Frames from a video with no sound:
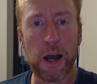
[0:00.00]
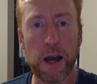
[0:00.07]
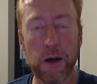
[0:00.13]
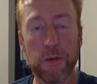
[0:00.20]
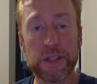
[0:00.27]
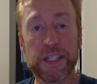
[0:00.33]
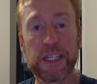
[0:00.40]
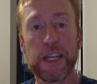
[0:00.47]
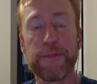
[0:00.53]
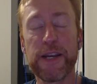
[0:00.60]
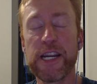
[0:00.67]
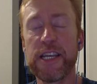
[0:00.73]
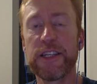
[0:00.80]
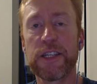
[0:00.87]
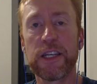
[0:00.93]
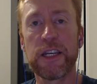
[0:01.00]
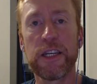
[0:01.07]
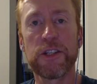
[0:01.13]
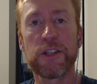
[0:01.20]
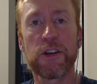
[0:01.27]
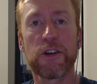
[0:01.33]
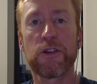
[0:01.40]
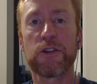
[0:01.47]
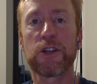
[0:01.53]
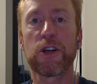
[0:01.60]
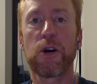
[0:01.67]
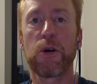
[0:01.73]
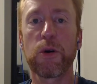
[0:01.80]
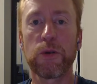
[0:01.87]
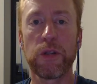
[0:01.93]
With CBDCs, you're
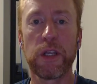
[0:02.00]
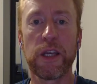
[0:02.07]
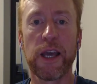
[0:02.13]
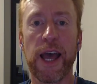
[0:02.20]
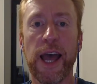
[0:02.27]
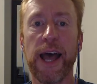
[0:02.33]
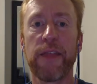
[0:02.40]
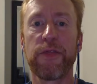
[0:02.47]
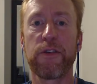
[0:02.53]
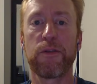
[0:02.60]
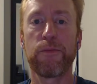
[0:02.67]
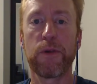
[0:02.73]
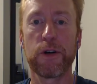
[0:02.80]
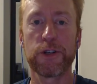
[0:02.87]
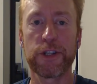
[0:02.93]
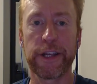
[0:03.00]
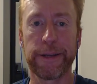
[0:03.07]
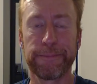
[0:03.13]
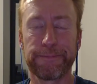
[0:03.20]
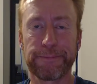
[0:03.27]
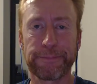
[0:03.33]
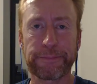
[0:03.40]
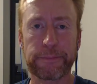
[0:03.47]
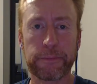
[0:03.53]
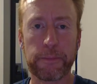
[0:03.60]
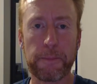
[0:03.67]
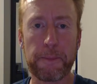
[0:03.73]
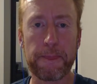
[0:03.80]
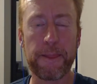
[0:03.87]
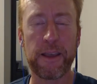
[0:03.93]
totally at their mercy.
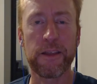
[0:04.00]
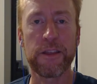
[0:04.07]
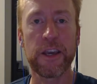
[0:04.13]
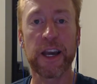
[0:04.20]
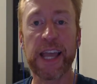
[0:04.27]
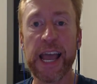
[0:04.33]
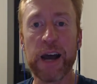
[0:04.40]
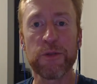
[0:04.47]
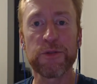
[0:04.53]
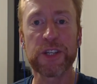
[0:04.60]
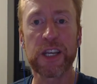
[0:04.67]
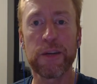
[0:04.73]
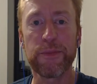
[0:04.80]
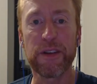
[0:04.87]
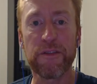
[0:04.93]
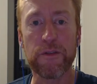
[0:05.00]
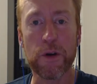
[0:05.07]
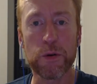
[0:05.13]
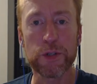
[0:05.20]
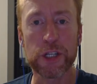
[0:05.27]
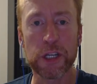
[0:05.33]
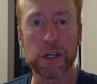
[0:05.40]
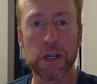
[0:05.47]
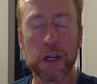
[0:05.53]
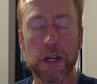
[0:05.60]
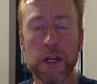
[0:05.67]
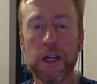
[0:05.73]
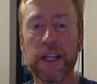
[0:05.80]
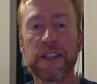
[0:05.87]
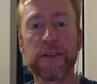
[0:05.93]
The accounts can be frozen.
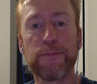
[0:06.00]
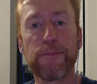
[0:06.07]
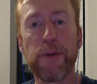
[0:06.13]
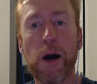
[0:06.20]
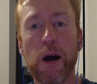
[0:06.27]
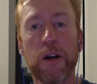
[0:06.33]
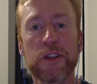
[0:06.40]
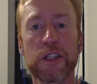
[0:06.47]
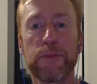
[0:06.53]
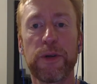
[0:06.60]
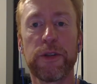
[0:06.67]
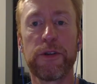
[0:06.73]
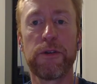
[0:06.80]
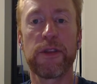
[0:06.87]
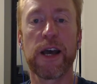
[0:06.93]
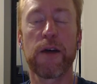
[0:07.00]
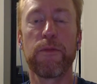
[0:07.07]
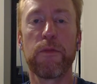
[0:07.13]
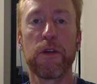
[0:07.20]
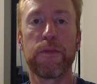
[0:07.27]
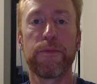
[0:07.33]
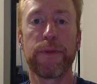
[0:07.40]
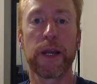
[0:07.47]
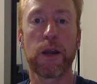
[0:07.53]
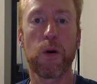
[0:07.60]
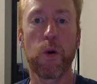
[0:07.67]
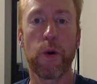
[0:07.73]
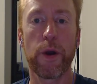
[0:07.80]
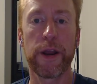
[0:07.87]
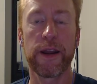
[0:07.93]
It's impossible to do that with
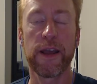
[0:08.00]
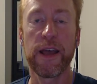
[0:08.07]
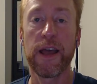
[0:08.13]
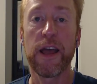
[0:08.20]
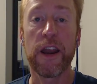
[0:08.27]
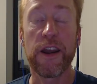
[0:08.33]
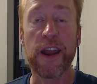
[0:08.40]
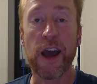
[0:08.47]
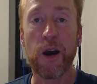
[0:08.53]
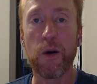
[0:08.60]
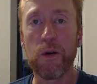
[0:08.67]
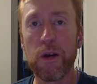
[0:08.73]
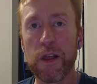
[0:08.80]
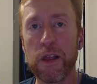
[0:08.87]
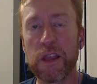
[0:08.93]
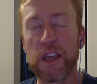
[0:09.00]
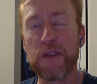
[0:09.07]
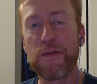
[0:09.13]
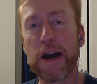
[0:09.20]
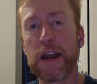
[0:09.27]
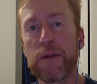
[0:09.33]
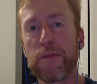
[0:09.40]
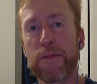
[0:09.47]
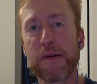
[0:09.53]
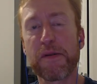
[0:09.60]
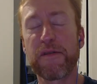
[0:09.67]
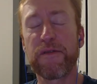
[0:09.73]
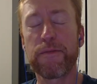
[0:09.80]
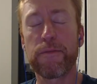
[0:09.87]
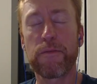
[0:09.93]
Bitcoin. Now, you might have
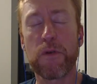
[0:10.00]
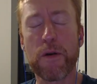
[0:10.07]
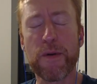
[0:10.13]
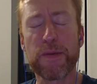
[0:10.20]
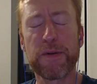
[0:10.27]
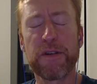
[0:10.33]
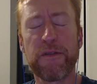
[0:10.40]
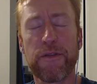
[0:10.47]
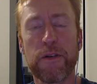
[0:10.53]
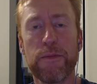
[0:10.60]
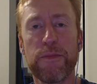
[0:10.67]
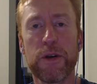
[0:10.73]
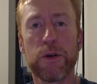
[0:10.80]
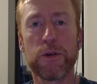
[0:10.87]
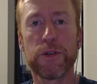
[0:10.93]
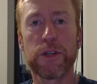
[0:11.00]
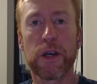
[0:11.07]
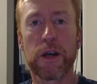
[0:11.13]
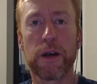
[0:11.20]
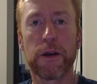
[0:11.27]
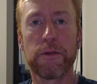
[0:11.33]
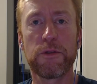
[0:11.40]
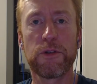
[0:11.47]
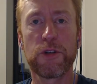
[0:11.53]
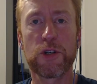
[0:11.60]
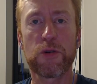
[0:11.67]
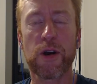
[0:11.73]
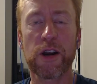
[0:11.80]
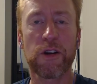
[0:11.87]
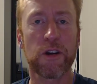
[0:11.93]
remembered from those
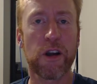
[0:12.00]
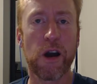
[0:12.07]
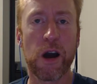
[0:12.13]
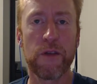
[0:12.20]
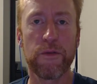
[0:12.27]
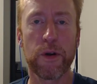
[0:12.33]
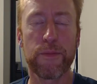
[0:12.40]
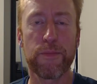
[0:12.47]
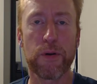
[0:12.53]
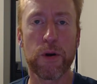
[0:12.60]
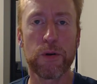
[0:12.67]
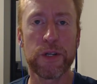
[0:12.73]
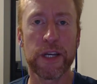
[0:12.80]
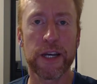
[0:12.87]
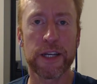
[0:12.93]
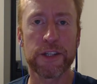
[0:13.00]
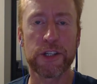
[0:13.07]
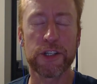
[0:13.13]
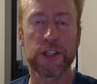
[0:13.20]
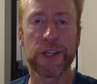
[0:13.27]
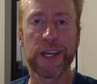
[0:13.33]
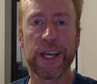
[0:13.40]
trucker convoy protests